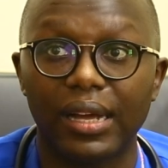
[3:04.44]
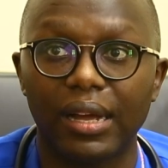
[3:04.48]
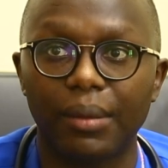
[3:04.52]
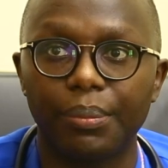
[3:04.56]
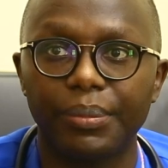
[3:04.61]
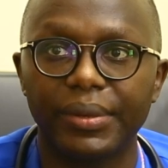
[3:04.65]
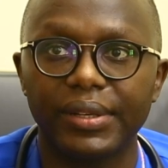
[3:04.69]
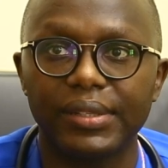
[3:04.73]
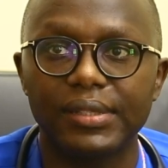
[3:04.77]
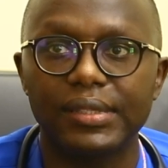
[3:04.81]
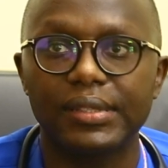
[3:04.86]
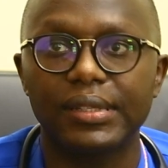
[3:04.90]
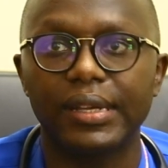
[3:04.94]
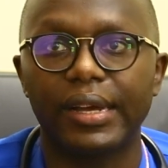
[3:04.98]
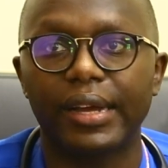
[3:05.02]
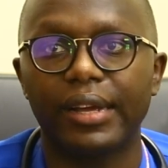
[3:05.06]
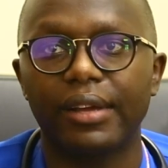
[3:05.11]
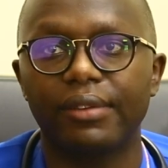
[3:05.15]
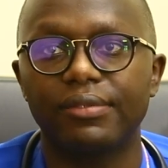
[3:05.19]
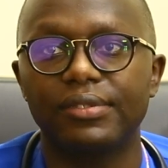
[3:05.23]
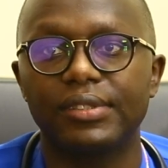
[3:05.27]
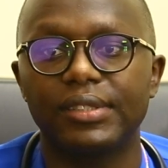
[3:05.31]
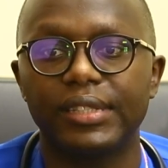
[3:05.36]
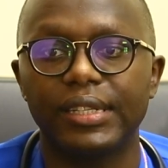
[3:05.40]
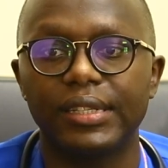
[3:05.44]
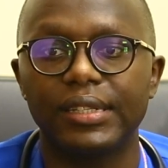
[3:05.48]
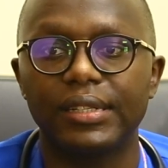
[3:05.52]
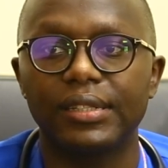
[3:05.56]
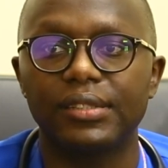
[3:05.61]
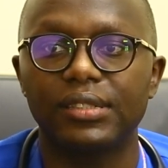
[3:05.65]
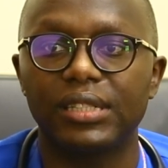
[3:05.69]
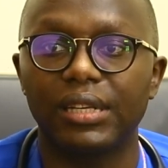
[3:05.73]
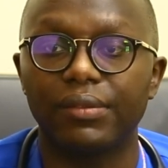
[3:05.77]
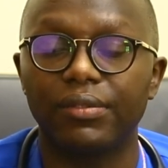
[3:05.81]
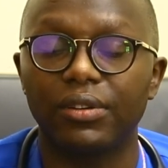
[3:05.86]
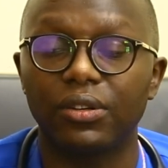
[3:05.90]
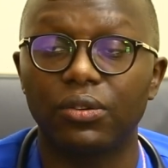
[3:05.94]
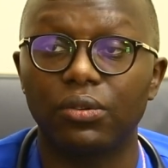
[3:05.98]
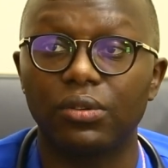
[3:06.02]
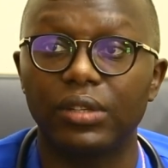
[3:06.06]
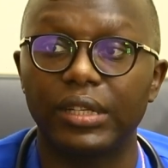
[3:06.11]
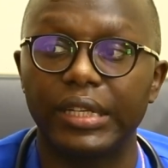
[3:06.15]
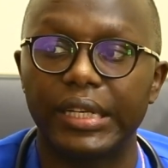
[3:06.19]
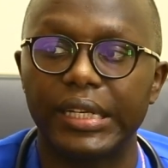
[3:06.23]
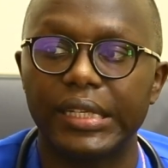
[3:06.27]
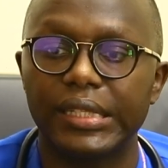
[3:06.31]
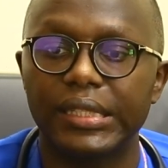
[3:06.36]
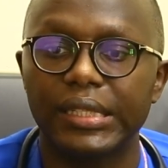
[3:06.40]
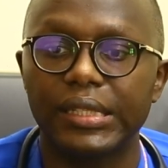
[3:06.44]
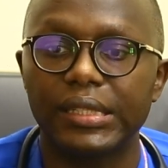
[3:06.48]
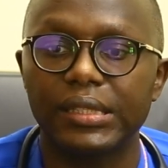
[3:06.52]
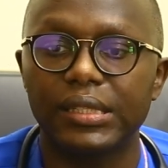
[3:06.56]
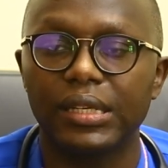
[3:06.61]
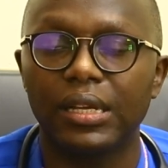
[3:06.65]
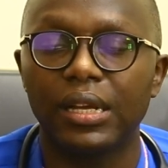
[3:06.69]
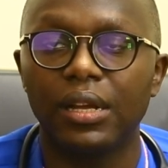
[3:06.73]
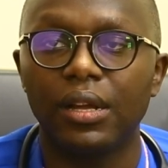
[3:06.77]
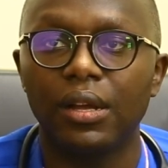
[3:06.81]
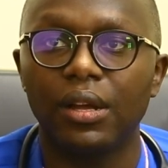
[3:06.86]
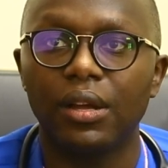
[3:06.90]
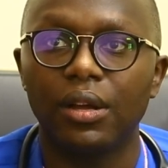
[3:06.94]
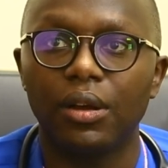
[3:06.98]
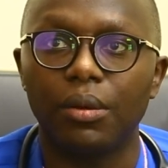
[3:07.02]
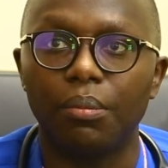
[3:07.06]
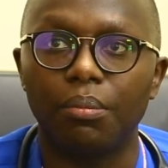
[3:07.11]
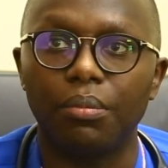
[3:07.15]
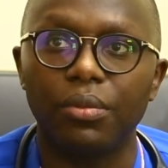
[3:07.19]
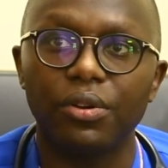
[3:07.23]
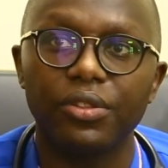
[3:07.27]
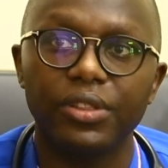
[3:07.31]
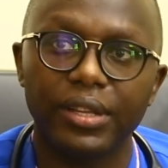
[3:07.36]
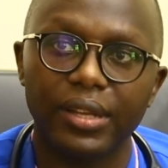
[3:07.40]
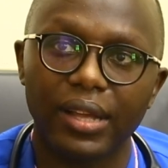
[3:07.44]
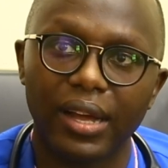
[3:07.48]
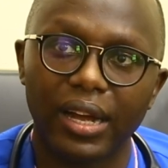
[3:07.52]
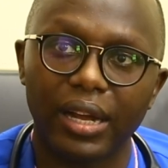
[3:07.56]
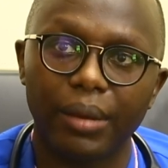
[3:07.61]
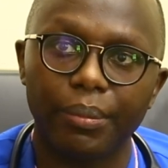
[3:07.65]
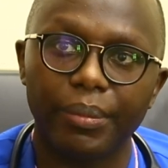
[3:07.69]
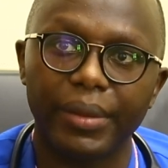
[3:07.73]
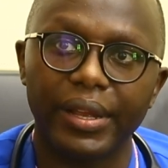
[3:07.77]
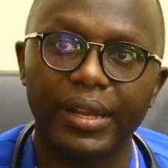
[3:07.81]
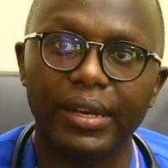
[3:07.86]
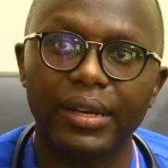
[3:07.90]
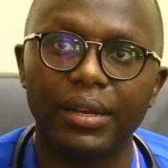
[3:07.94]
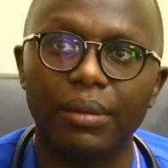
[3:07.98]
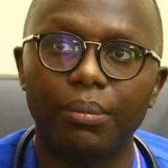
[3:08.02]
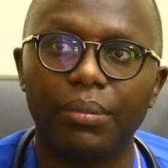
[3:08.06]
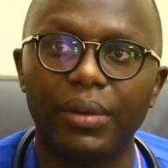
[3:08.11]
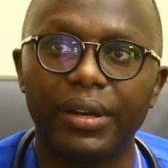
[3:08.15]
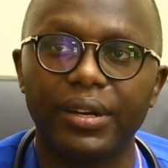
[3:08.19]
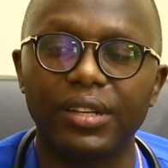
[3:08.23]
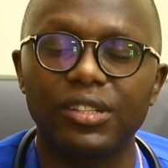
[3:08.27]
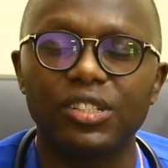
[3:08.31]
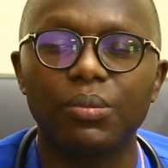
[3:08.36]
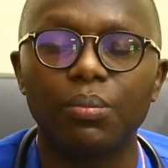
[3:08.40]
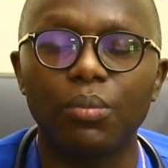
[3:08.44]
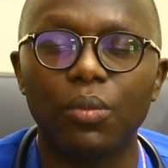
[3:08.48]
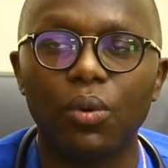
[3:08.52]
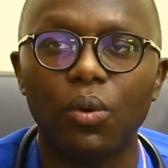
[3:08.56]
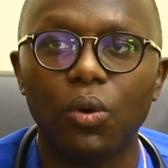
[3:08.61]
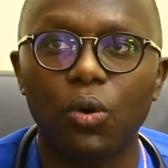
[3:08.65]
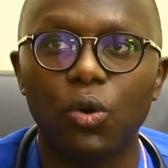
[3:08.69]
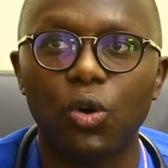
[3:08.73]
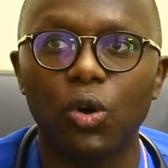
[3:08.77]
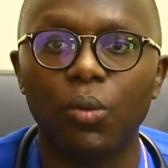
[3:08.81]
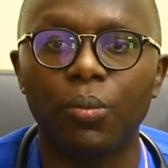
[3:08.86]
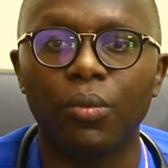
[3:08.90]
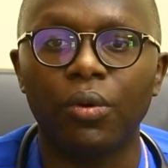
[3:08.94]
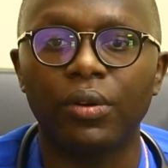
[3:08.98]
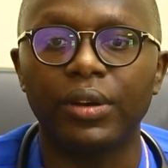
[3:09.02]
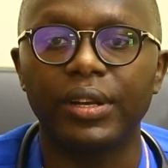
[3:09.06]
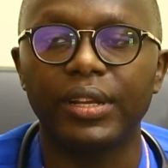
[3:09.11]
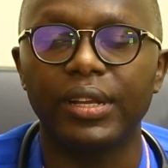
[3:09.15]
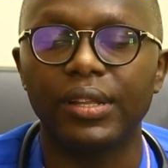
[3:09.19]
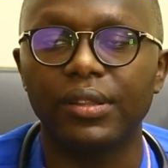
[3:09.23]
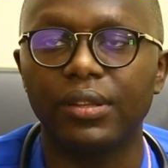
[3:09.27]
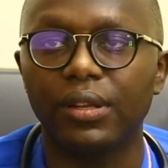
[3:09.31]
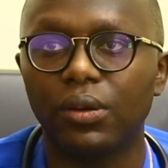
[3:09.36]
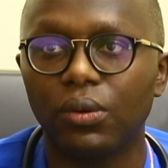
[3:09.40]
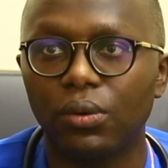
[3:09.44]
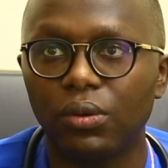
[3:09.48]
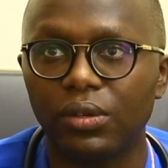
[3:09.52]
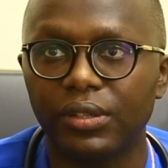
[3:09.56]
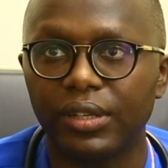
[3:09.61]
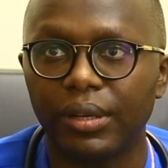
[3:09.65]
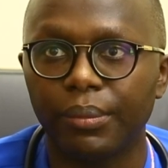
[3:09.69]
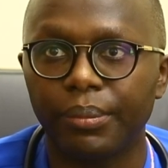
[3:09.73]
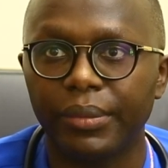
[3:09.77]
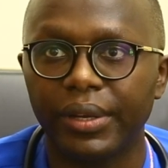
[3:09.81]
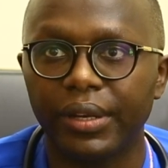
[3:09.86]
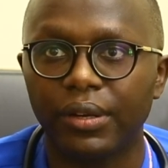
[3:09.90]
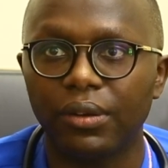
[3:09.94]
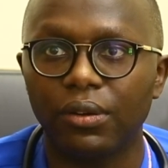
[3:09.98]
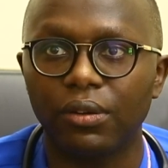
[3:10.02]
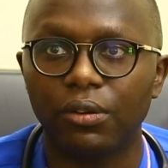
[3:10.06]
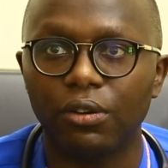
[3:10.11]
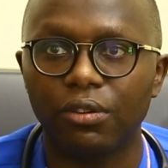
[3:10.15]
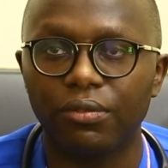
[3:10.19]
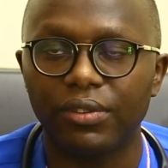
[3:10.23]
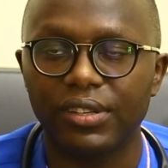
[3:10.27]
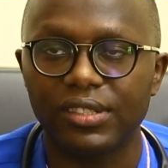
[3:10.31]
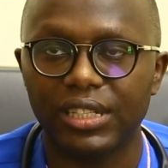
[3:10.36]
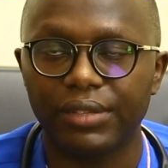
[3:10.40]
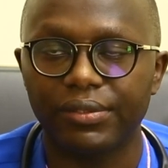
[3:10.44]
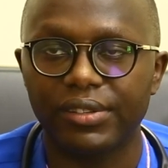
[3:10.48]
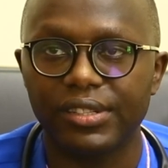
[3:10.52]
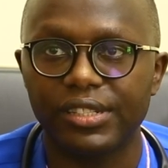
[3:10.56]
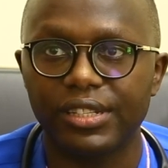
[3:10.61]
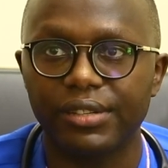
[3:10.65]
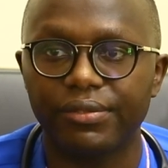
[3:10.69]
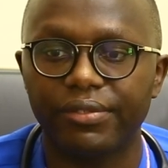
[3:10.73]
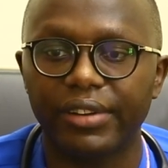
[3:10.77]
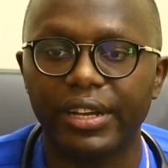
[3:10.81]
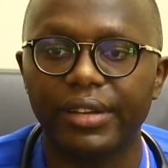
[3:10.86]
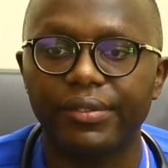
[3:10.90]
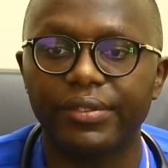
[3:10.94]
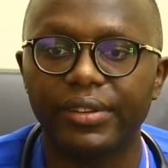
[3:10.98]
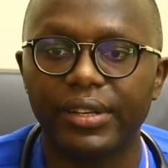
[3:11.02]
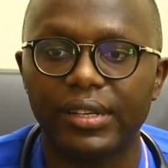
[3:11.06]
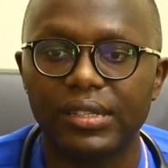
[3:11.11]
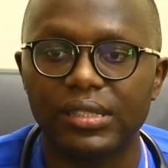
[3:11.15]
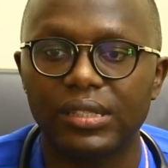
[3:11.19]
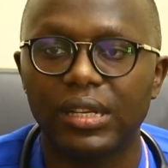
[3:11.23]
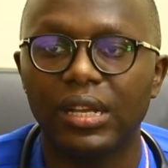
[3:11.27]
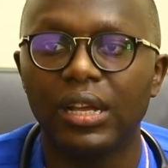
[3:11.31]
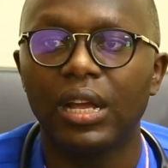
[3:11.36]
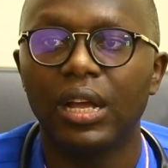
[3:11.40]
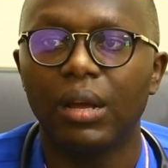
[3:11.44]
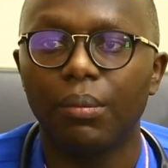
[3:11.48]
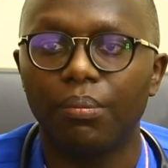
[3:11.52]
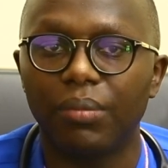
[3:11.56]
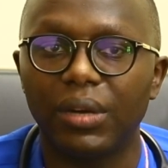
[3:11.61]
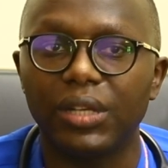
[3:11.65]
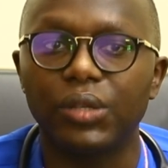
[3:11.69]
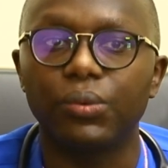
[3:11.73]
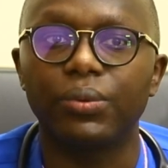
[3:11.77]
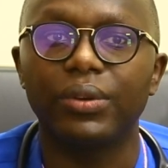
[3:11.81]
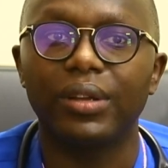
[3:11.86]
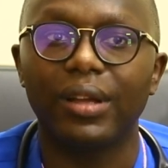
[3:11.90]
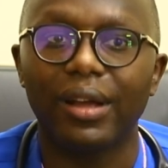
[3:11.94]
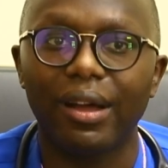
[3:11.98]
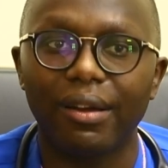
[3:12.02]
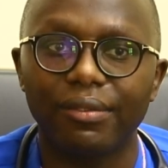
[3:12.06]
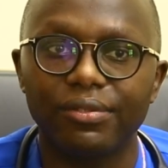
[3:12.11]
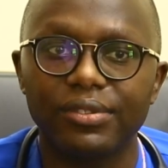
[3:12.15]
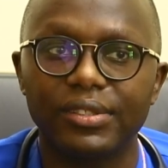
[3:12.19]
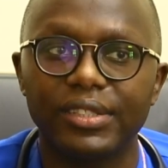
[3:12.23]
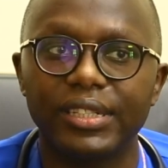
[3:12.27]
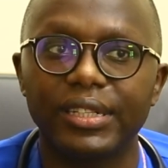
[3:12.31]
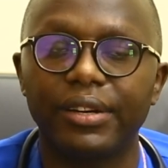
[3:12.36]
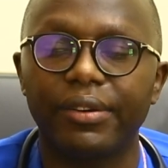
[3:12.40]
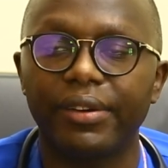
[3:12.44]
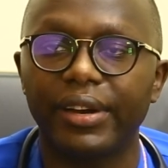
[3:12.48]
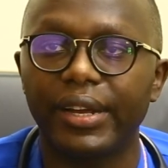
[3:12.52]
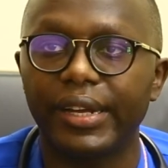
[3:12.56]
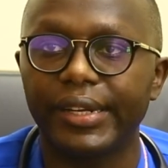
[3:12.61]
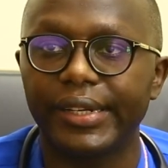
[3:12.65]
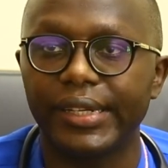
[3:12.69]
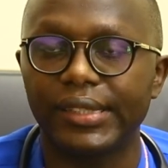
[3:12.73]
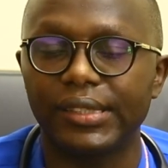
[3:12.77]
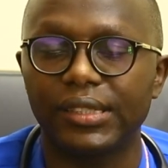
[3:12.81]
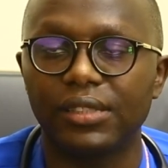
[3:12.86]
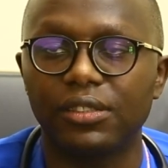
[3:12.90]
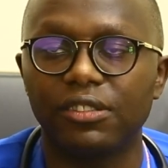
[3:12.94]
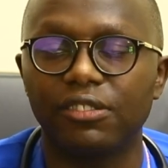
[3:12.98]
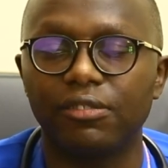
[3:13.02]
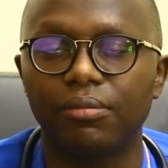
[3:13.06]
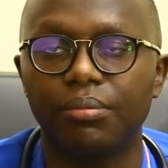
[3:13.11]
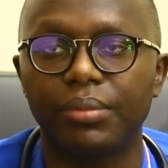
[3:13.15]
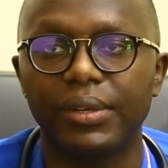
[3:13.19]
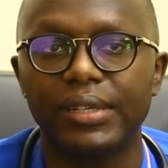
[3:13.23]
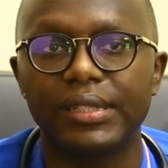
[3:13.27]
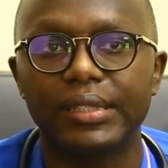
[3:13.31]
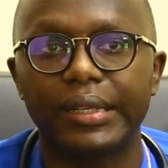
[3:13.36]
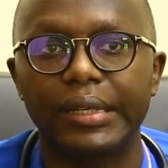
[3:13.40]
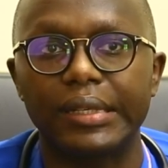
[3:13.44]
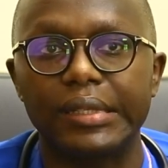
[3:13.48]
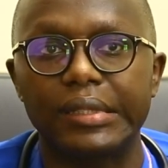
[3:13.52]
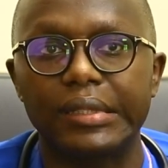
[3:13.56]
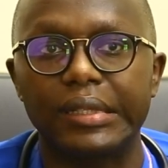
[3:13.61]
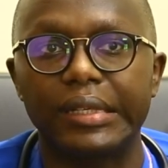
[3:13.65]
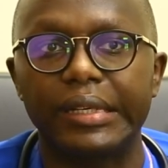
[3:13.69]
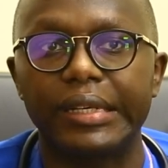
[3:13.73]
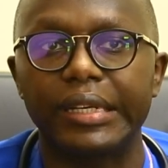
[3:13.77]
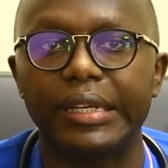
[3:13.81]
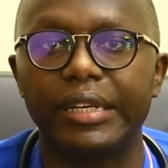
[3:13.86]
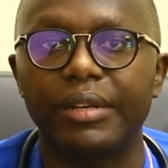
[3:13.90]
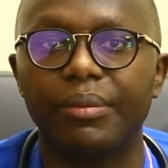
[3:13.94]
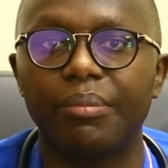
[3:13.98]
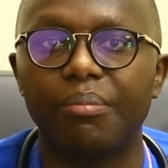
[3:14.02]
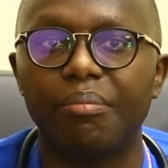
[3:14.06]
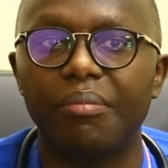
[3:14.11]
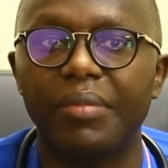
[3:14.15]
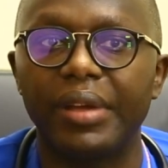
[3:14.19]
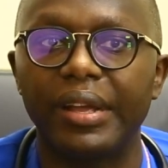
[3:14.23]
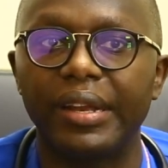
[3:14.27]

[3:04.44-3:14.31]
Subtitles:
happens. I have seen several cases, both young men, but it's more common in the older men over 75 years. But we have seen rare cases of breast cancer in